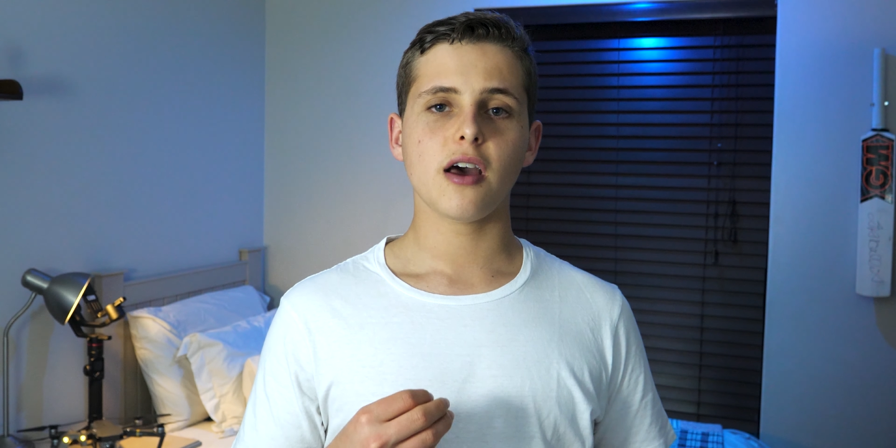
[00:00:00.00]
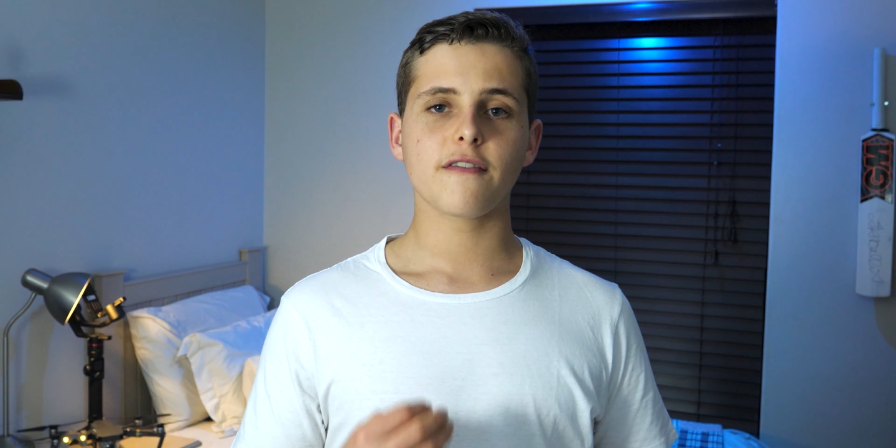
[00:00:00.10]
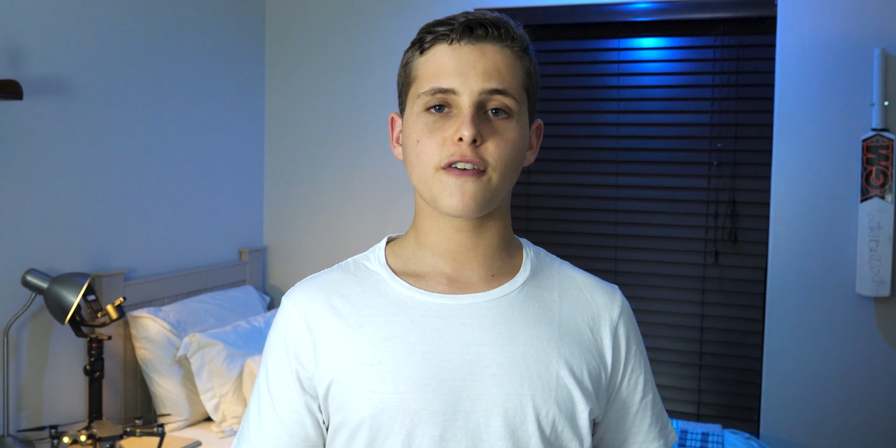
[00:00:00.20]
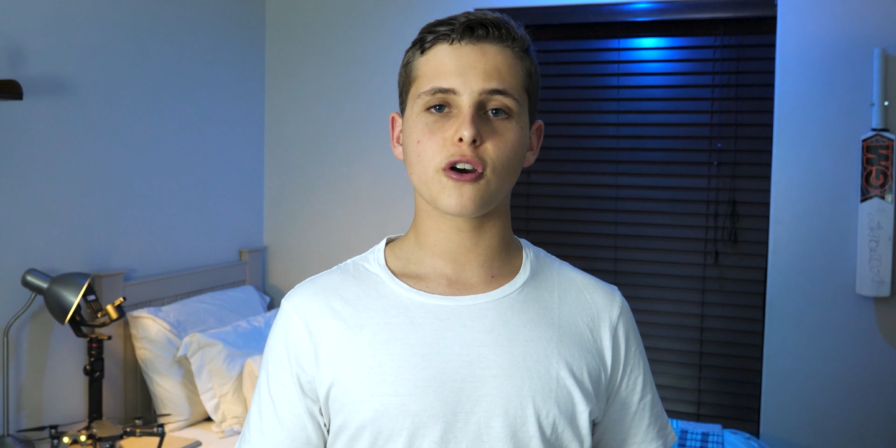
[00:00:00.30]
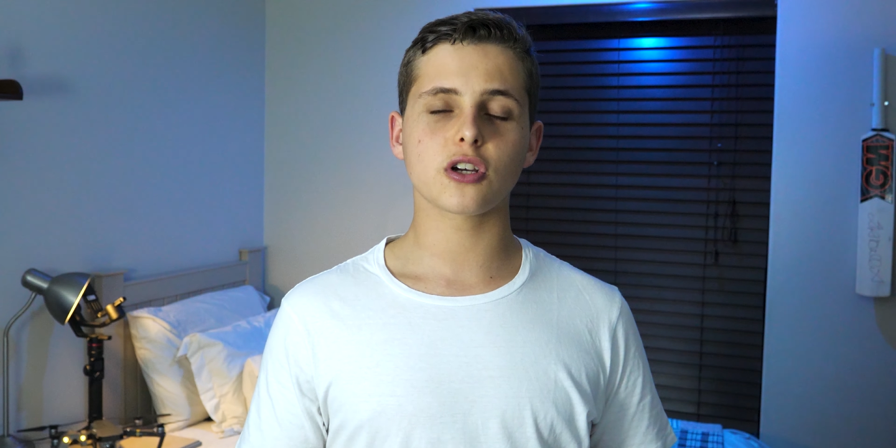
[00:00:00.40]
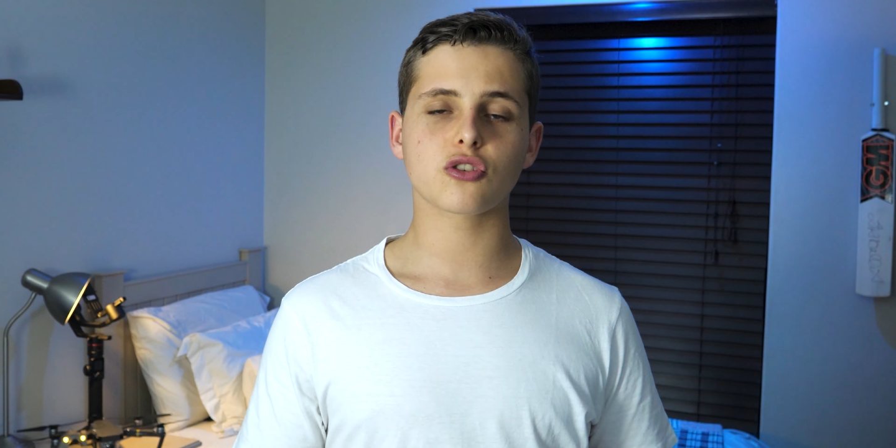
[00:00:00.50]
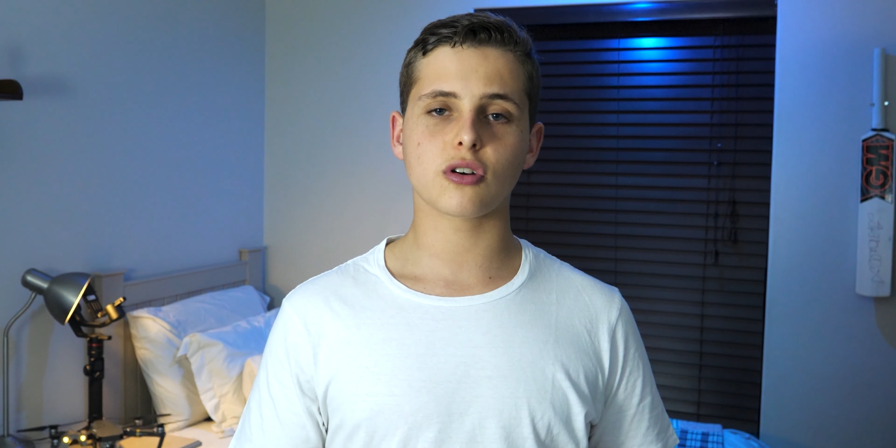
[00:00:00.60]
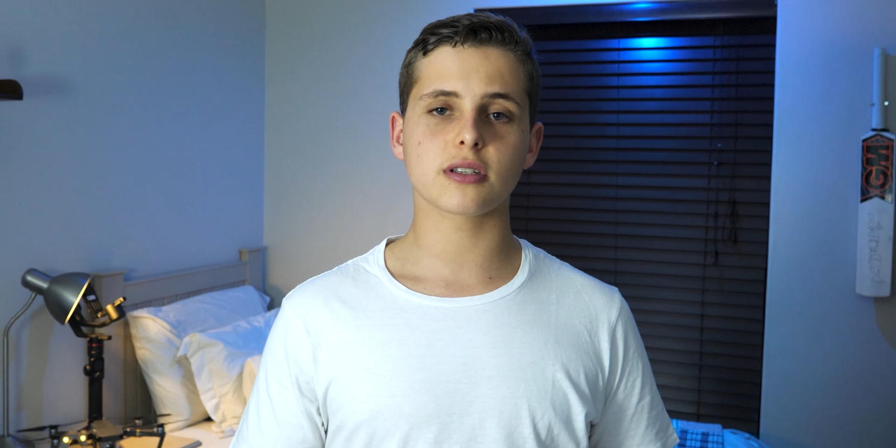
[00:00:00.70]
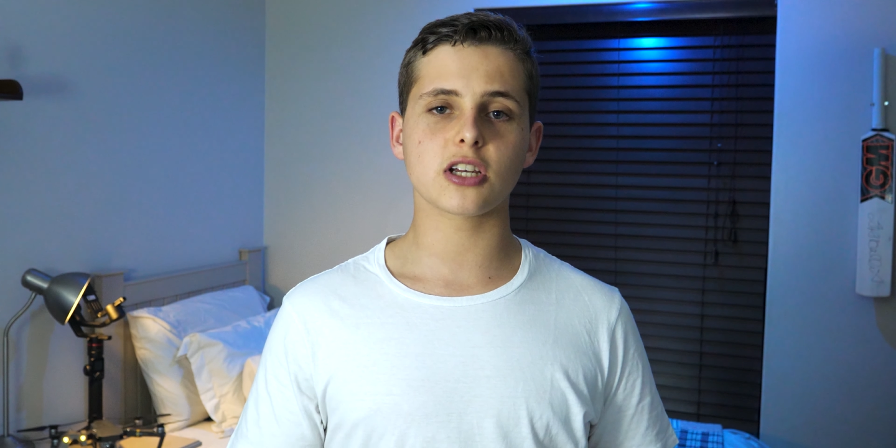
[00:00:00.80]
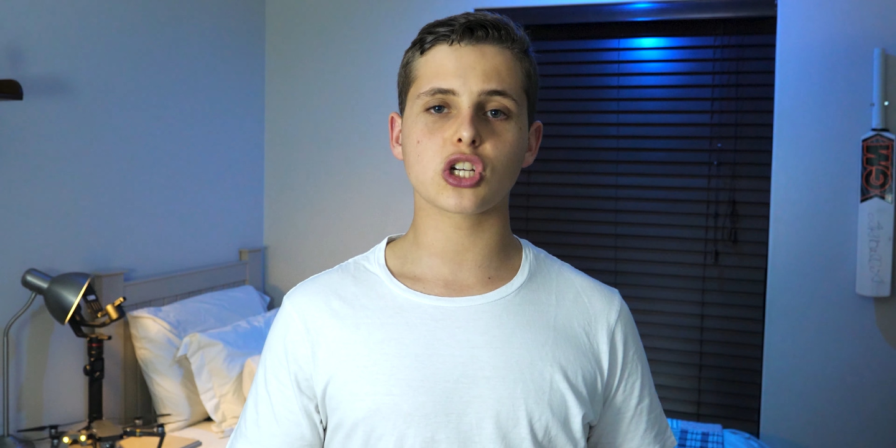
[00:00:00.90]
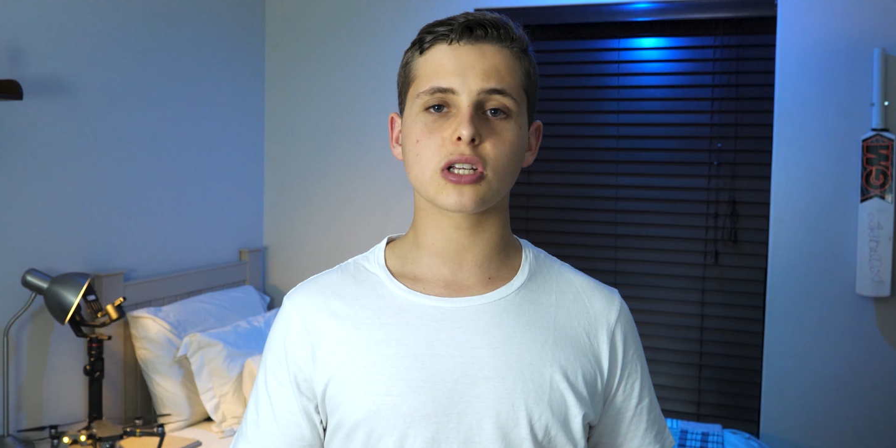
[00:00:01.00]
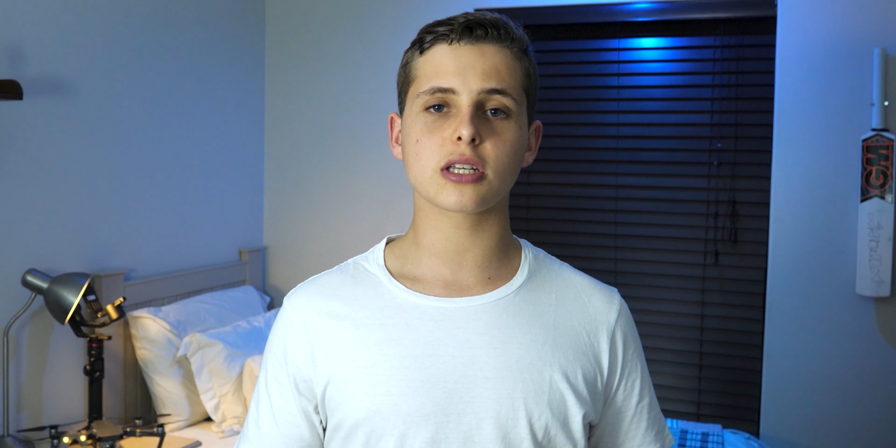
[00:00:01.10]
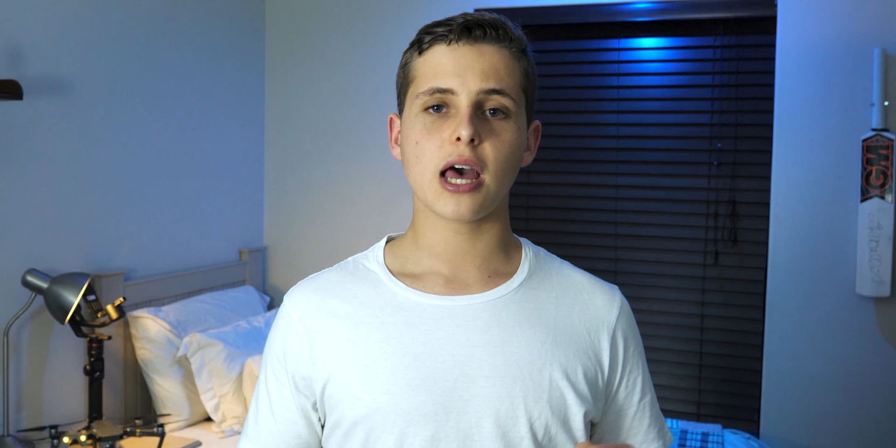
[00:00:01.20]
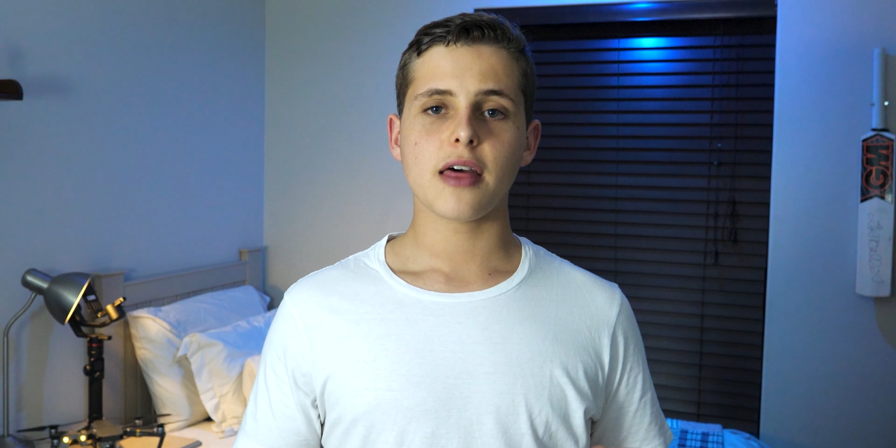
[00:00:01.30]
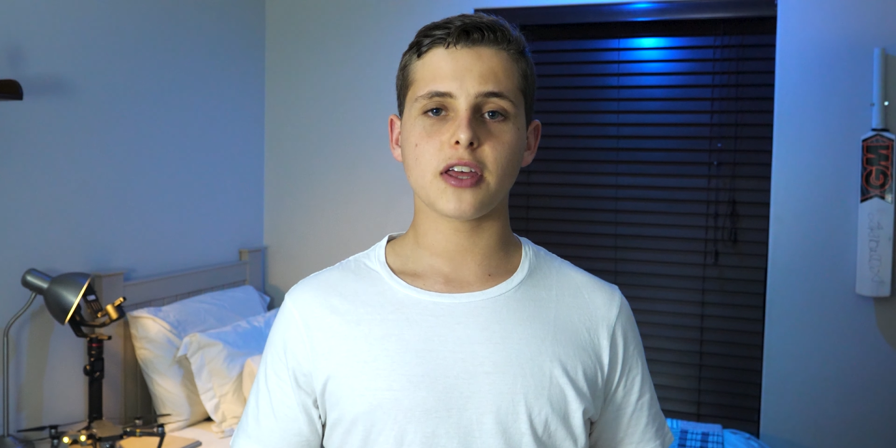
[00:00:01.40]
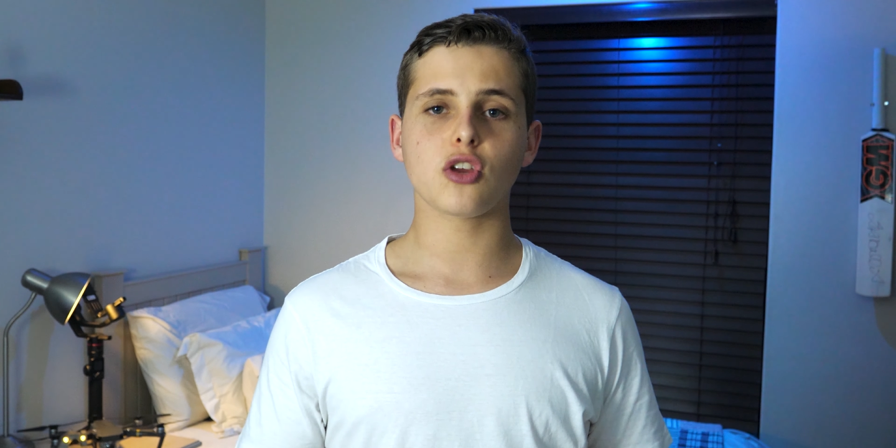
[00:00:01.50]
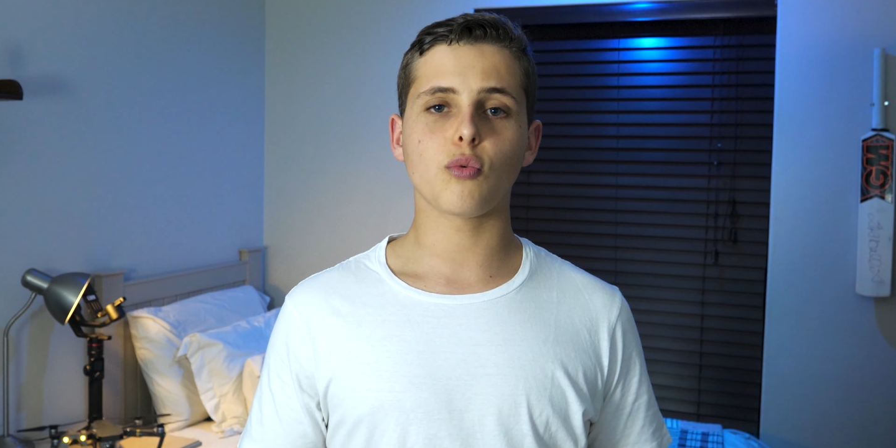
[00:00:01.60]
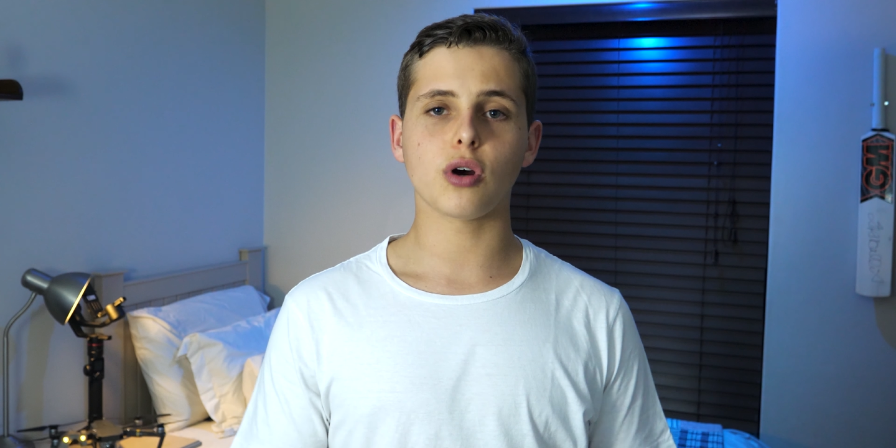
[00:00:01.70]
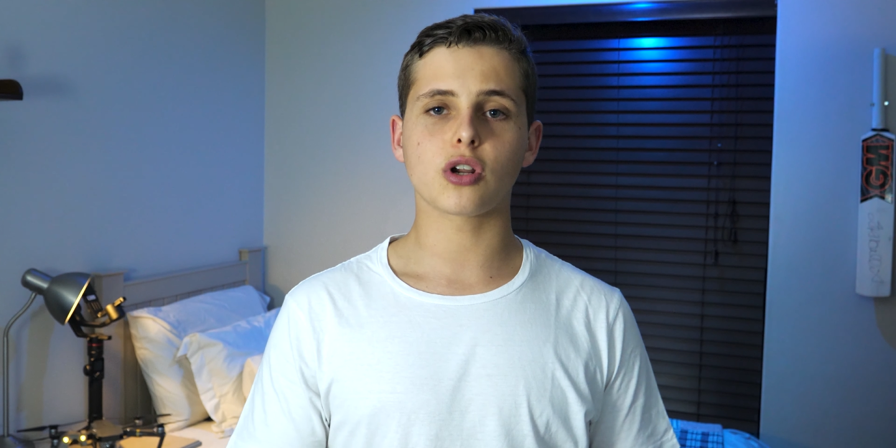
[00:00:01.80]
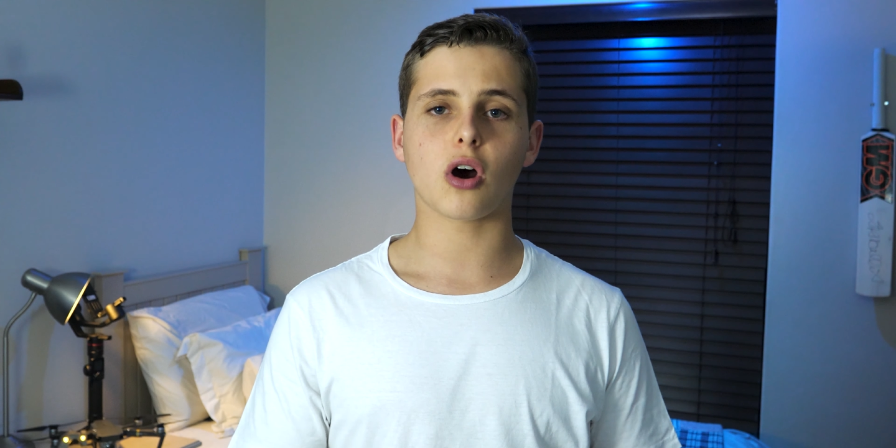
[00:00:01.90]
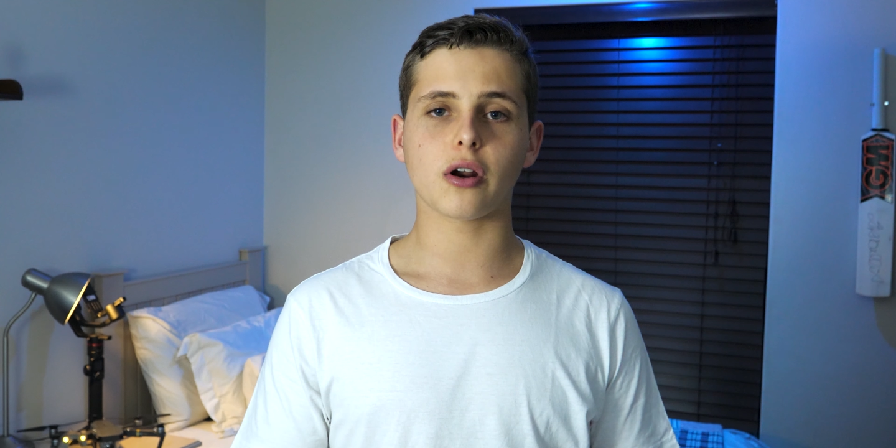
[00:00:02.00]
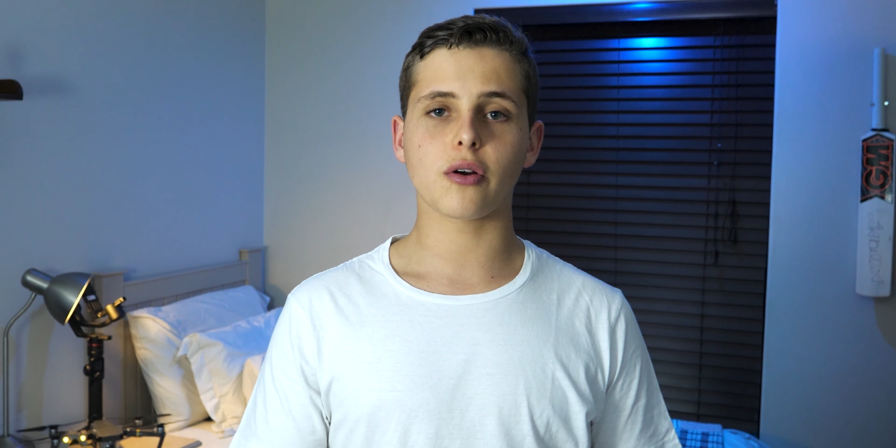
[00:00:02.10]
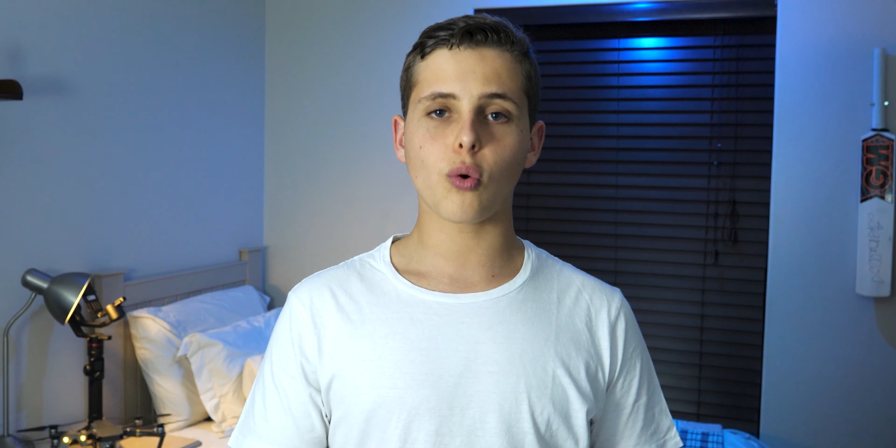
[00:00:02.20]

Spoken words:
focus transitions than you would on